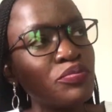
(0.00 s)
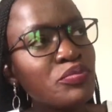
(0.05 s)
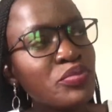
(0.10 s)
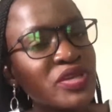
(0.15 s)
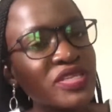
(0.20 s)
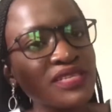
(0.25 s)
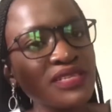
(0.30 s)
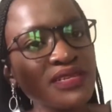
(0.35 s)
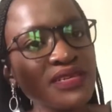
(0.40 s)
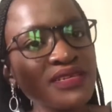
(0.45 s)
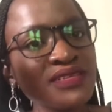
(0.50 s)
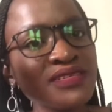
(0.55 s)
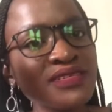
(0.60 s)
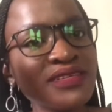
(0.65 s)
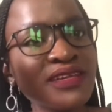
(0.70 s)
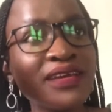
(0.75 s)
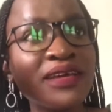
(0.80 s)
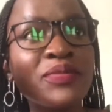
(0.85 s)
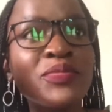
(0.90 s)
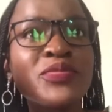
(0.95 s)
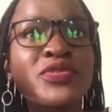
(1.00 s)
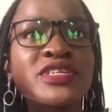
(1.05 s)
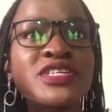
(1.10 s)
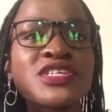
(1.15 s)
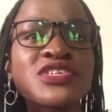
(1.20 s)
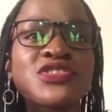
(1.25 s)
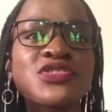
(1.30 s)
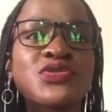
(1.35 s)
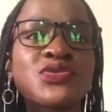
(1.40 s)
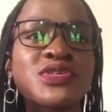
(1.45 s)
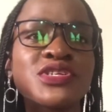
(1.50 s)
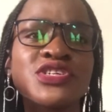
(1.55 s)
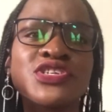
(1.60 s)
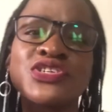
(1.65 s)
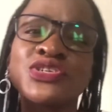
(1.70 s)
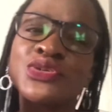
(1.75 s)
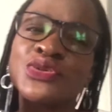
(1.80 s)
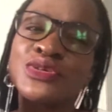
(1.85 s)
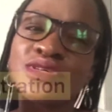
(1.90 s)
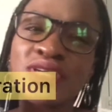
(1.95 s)
business name
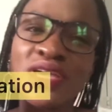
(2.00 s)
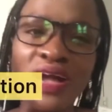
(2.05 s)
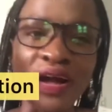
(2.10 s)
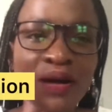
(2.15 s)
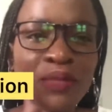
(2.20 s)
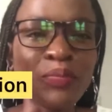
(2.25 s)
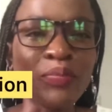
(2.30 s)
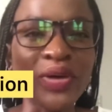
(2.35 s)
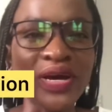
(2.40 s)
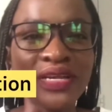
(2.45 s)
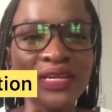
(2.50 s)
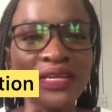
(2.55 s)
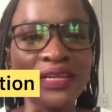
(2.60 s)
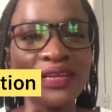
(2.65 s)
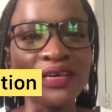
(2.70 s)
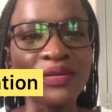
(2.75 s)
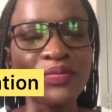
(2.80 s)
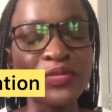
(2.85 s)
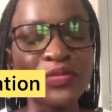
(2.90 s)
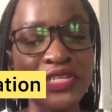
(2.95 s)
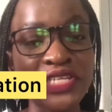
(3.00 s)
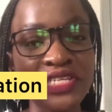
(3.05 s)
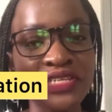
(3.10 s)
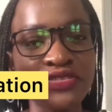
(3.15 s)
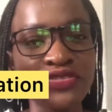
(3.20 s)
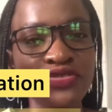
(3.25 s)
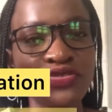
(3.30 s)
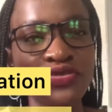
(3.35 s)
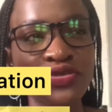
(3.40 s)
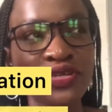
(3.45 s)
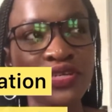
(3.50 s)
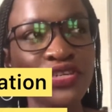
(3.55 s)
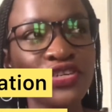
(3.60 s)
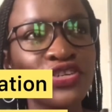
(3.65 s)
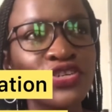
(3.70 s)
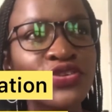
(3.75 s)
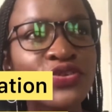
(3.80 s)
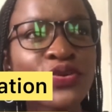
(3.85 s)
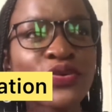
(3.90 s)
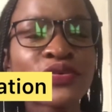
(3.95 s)
registration, company name
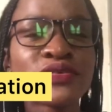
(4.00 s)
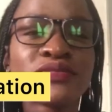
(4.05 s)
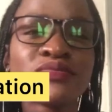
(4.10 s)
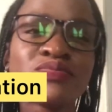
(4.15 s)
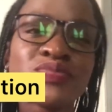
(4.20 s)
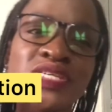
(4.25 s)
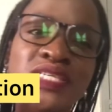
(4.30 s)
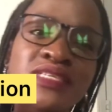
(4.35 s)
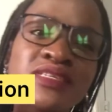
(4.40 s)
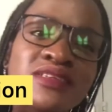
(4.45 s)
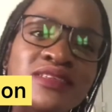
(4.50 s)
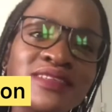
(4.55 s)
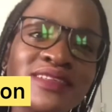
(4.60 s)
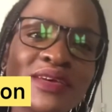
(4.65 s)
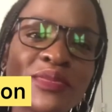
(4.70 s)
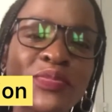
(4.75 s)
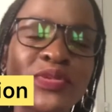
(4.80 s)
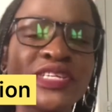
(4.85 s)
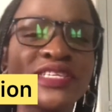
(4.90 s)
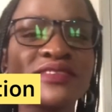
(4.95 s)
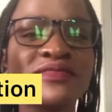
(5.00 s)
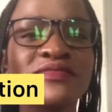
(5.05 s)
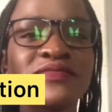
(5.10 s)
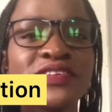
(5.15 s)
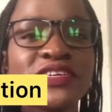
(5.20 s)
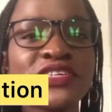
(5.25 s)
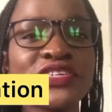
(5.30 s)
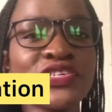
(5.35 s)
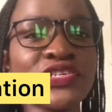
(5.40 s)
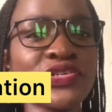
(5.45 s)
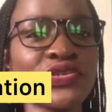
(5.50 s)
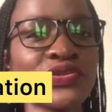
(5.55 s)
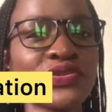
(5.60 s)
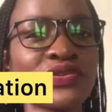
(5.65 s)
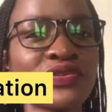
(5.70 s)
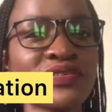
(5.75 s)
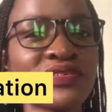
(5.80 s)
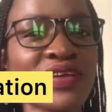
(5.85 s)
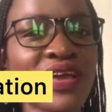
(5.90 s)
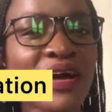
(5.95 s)
registration, business name
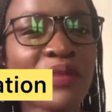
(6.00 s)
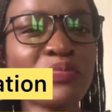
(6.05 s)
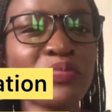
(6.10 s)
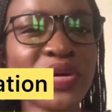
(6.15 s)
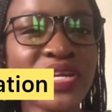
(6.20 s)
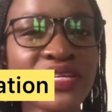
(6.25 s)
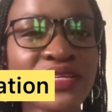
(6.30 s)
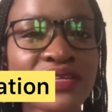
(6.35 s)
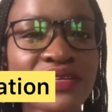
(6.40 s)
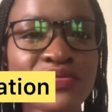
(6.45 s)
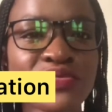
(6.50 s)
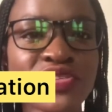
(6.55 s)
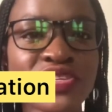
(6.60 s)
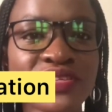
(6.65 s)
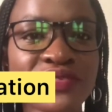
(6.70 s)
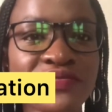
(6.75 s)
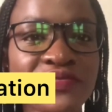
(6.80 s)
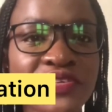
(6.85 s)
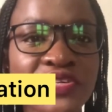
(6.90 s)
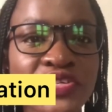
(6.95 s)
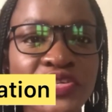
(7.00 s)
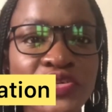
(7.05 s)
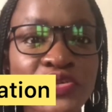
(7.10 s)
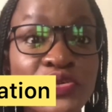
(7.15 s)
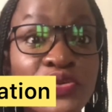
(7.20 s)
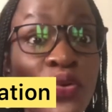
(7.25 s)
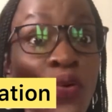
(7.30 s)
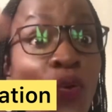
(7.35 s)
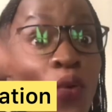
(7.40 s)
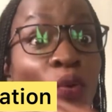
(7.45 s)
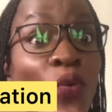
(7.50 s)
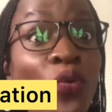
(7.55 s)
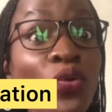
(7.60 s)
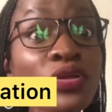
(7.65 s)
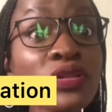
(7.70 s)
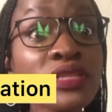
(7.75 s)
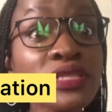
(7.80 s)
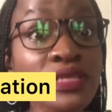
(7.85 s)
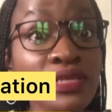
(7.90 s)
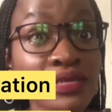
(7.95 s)
reservation, company name reservation, all
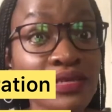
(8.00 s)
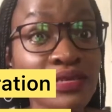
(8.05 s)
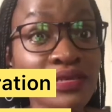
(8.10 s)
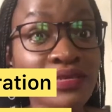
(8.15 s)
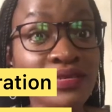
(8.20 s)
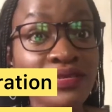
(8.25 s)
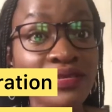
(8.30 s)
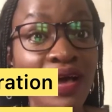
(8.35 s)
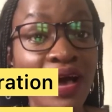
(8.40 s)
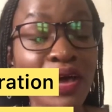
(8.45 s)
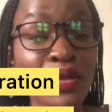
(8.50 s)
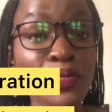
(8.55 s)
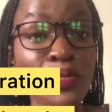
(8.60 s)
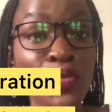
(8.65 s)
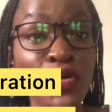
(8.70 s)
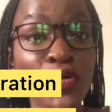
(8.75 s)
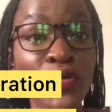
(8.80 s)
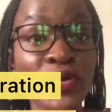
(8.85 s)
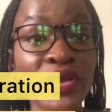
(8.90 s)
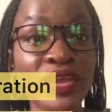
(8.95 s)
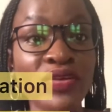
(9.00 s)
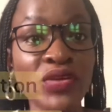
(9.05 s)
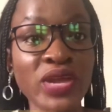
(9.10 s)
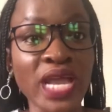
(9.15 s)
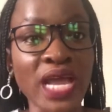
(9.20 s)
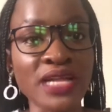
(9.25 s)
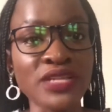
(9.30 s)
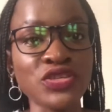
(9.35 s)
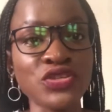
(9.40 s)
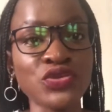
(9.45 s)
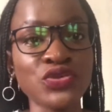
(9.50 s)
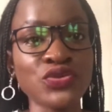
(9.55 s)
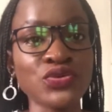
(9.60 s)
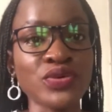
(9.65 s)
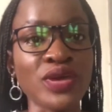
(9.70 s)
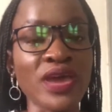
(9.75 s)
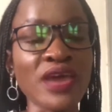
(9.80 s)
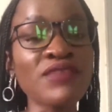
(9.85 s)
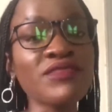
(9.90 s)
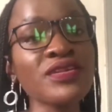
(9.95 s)
these and more in regards to
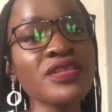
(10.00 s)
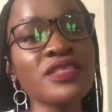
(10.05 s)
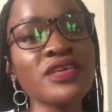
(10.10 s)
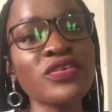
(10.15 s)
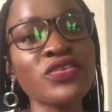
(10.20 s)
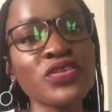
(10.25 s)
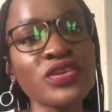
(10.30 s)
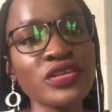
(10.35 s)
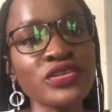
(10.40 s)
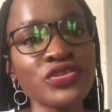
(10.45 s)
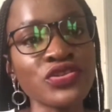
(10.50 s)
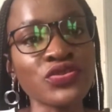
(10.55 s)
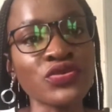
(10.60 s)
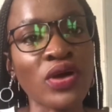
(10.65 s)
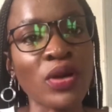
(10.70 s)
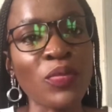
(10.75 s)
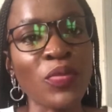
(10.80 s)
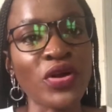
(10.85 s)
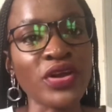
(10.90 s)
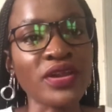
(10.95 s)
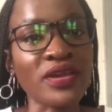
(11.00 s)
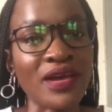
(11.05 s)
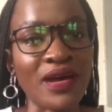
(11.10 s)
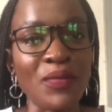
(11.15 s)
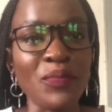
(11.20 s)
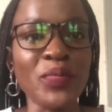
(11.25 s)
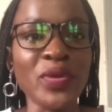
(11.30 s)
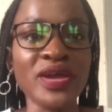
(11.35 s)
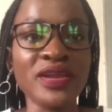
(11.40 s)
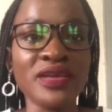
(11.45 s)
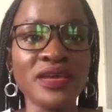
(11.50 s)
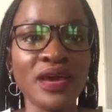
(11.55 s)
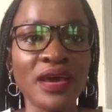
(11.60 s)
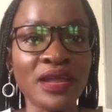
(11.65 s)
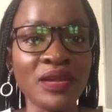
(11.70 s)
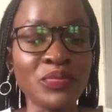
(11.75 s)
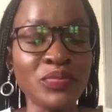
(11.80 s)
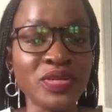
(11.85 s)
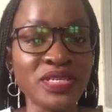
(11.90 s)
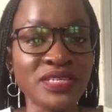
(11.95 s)
everything you need to know about company
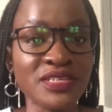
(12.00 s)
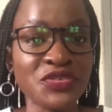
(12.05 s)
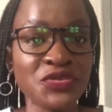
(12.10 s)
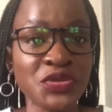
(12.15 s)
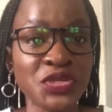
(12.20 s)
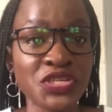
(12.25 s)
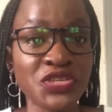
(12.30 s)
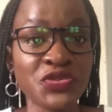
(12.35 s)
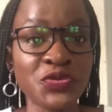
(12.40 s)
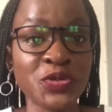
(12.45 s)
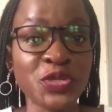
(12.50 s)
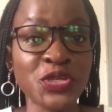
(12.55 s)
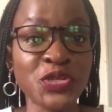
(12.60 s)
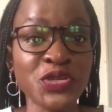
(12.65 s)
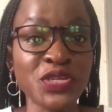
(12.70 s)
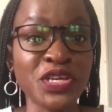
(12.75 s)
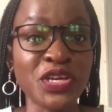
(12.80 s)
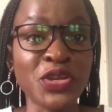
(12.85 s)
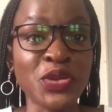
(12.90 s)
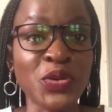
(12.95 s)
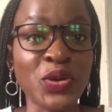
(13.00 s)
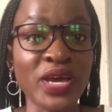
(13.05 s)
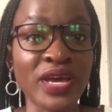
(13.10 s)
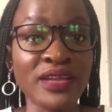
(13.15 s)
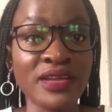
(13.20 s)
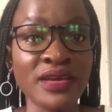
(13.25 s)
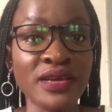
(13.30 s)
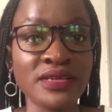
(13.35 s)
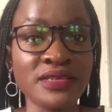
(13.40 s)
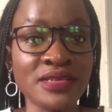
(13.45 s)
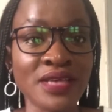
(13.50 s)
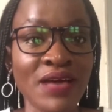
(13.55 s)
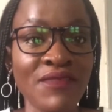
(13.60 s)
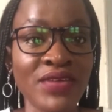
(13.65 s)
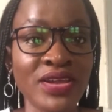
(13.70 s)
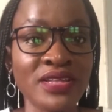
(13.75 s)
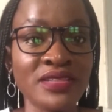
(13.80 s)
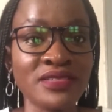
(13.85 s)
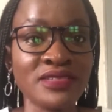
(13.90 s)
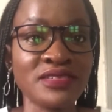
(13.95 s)
and business registration in Uganda is covered
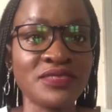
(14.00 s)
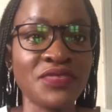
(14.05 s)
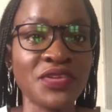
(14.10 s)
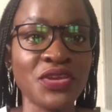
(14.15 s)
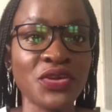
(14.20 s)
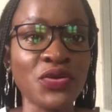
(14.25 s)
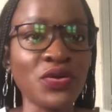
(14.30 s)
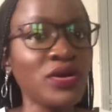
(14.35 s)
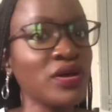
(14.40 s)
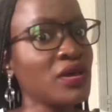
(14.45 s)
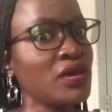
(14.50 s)
in this video.